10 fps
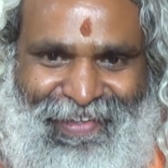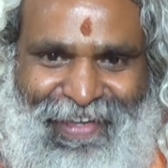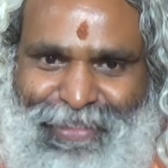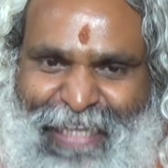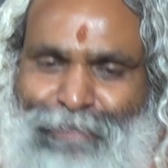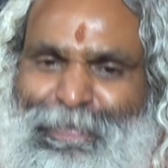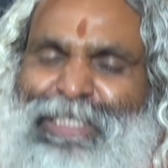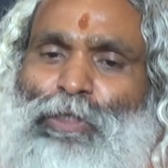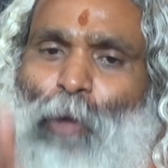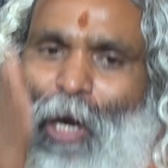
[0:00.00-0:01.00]
So that
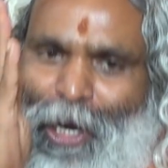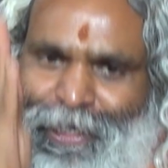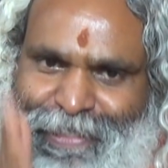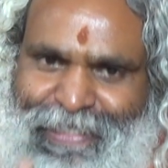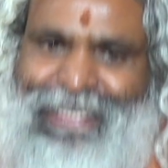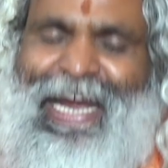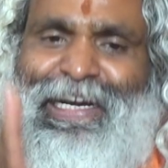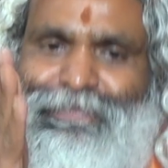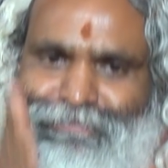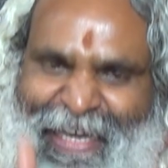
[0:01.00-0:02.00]
means to
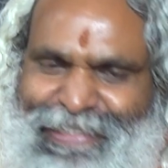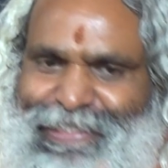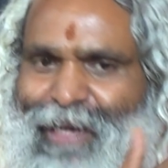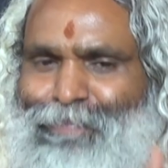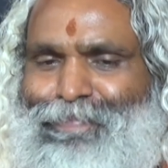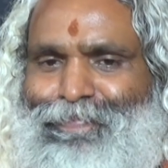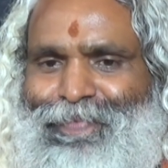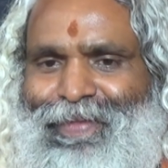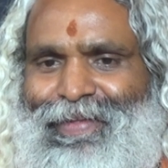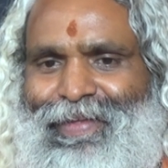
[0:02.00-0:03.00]
understand myself,
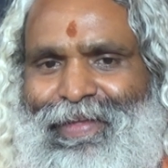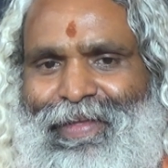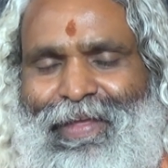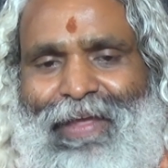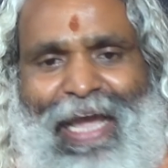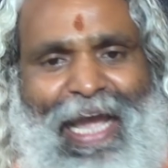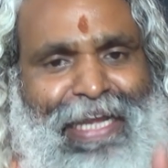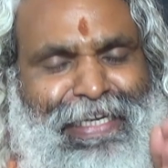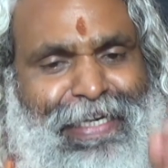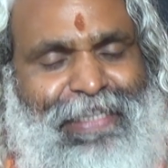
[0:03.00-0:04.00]

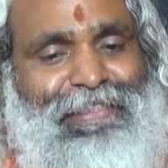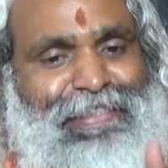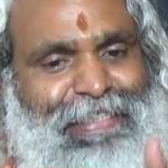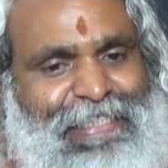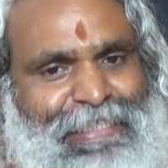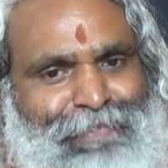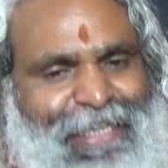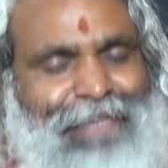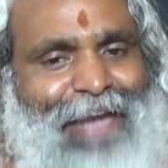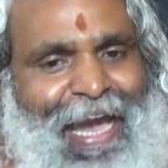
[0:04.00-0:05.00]
I need
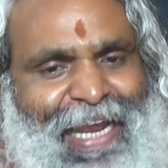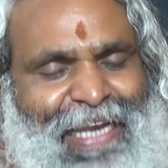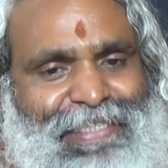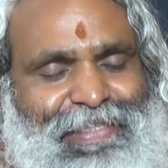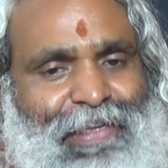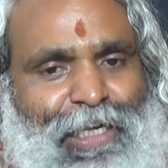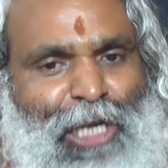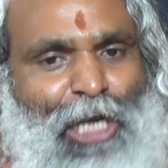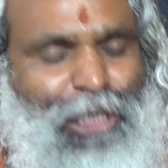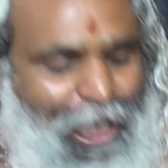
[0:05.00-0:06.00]
discriminative analysis,
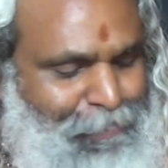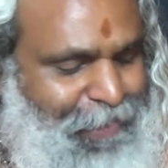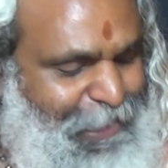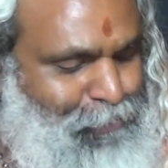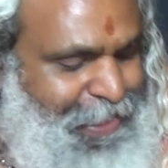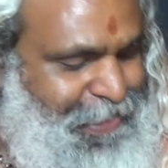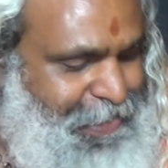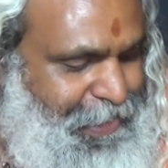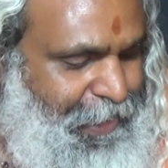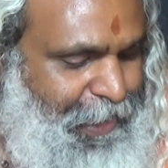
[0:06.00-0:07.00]
not karma. That's why he
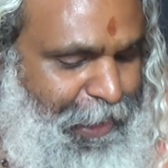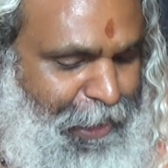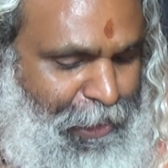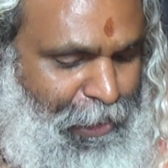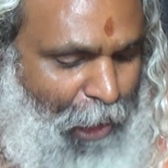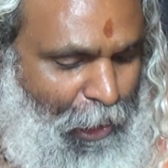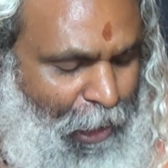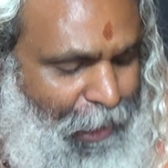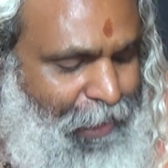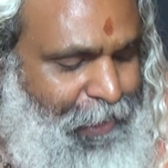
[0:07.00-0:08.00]
says,
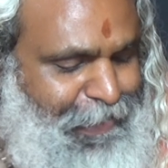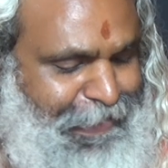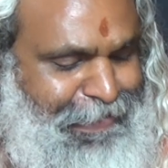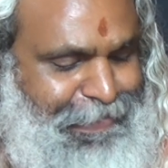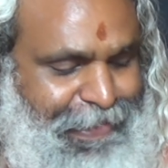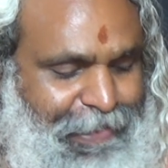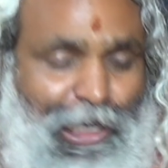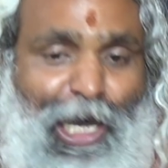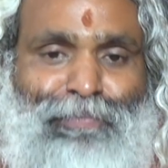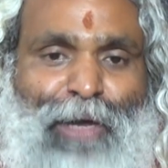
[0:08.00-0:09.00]
na kinchit
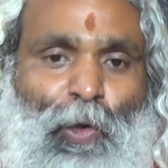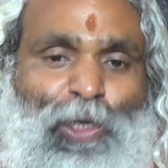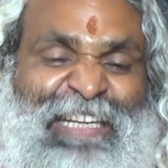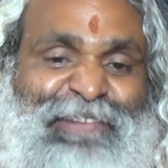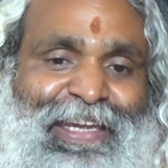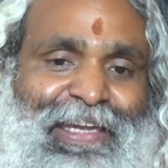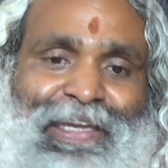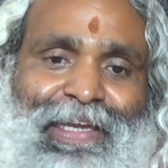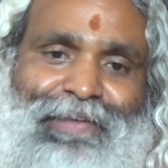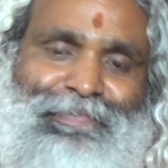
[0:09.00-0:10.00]
karma
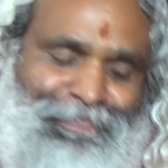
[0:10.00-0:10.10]
kotivihi.